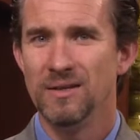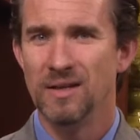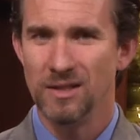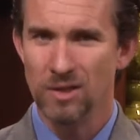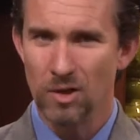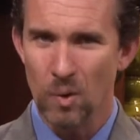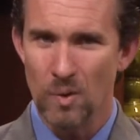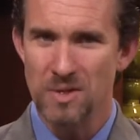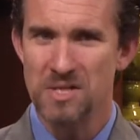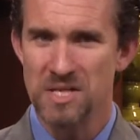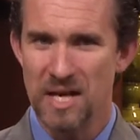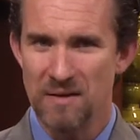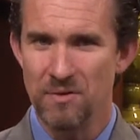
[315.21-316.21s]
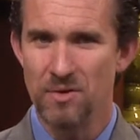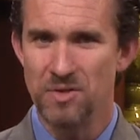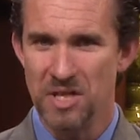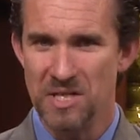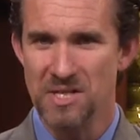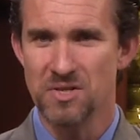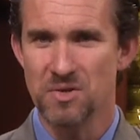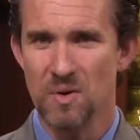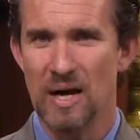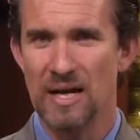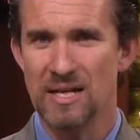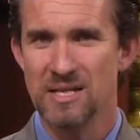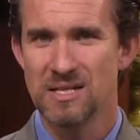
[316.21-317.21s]
than the Lord and Savior, Jesus
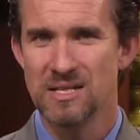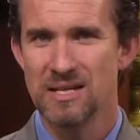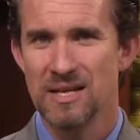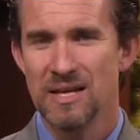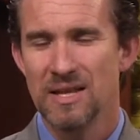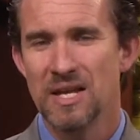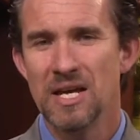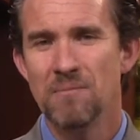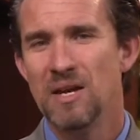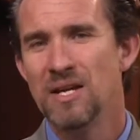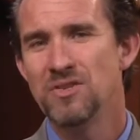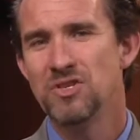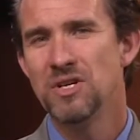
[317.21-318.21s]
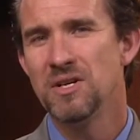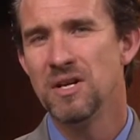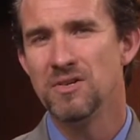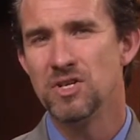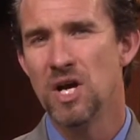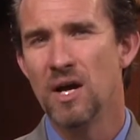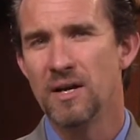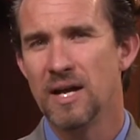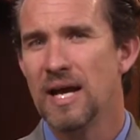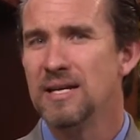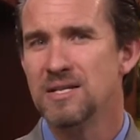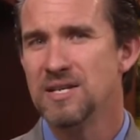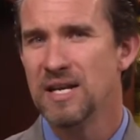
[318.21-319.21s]
Christ. Then mentioned in John
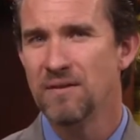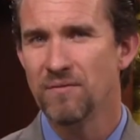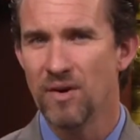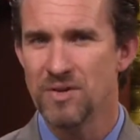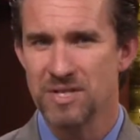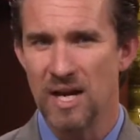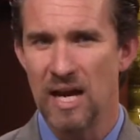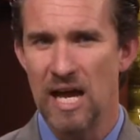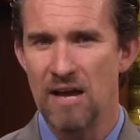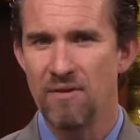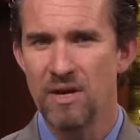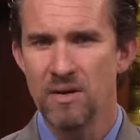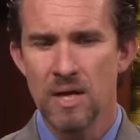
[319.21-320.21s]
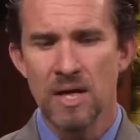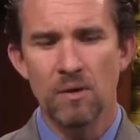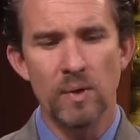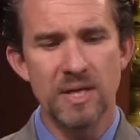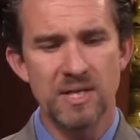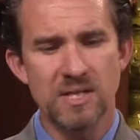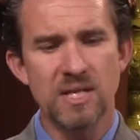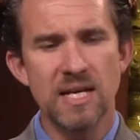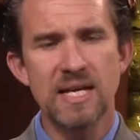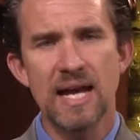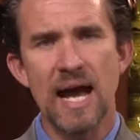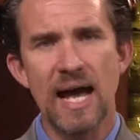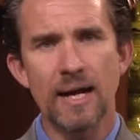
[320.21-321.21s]
19, verse 11, we
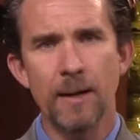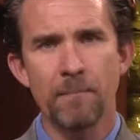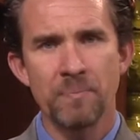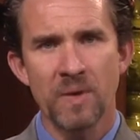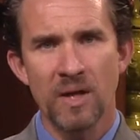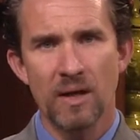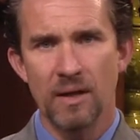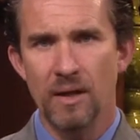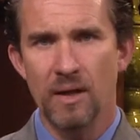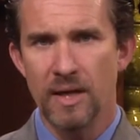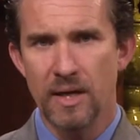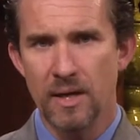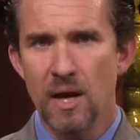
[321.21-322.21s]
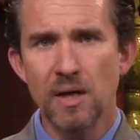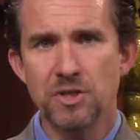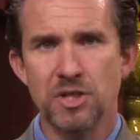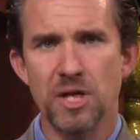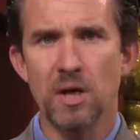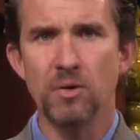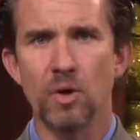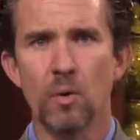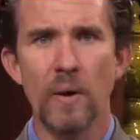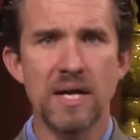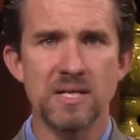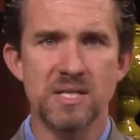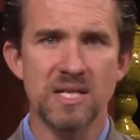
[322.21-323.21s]
see kind of, uh, in a nutshell, the
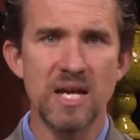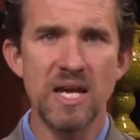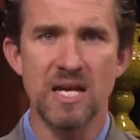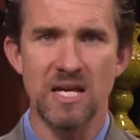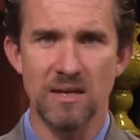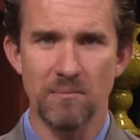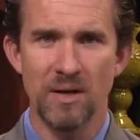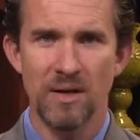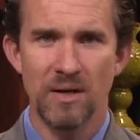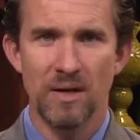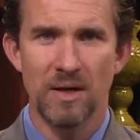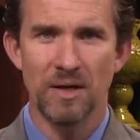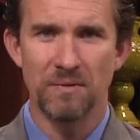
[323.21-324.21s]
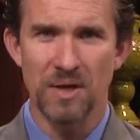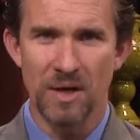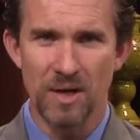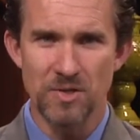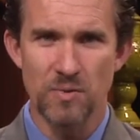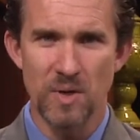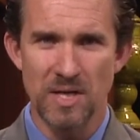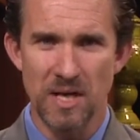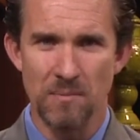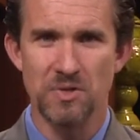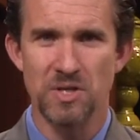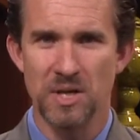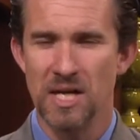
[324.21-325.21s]
great scheme of God's
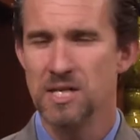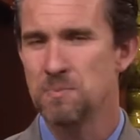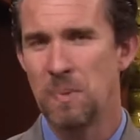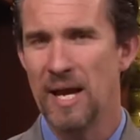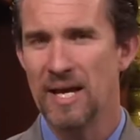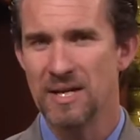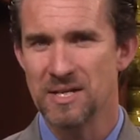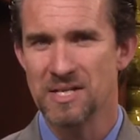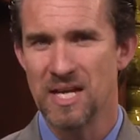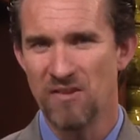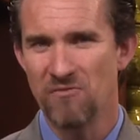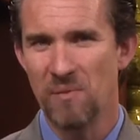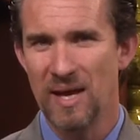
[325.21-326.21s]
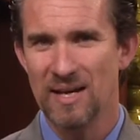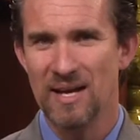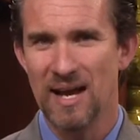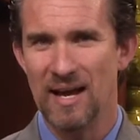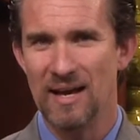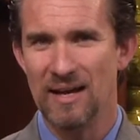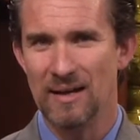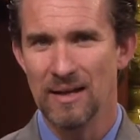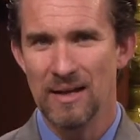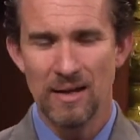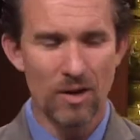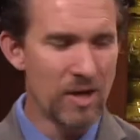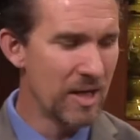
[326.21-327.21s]
redemption, His plan to save mankind.
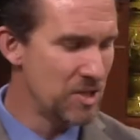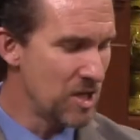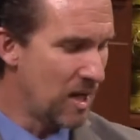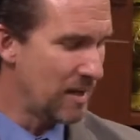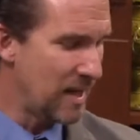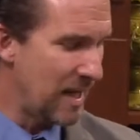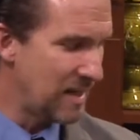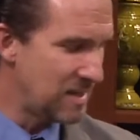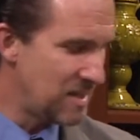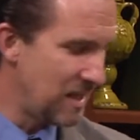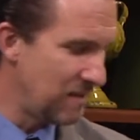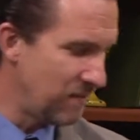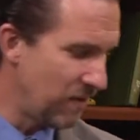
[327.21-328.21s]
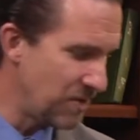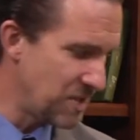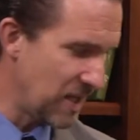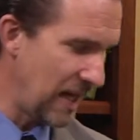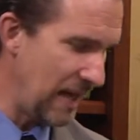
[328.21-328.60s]
Look at John 19, verse